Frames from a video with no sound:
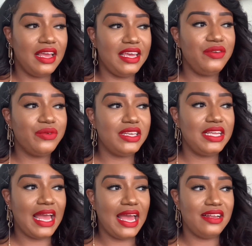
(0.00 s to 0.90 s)
he
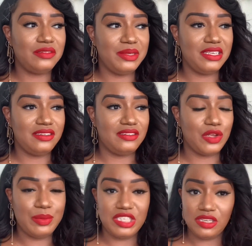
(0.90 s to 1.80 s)
really has me in
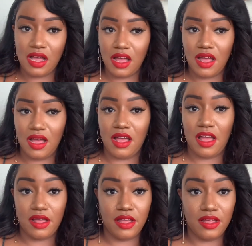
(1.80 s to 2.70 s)
so much
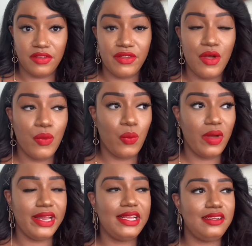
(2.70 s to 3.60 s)
awe of
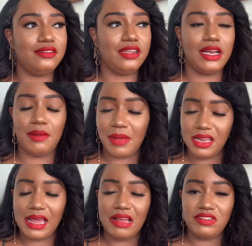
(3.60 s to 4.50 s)
what he's done in
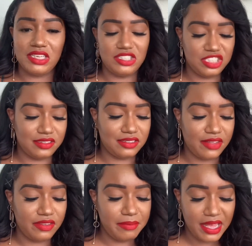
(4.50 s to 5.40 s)
my life in just
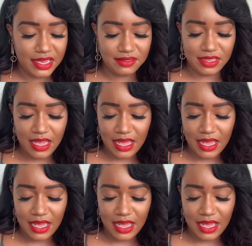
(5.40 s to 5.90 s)
seven months.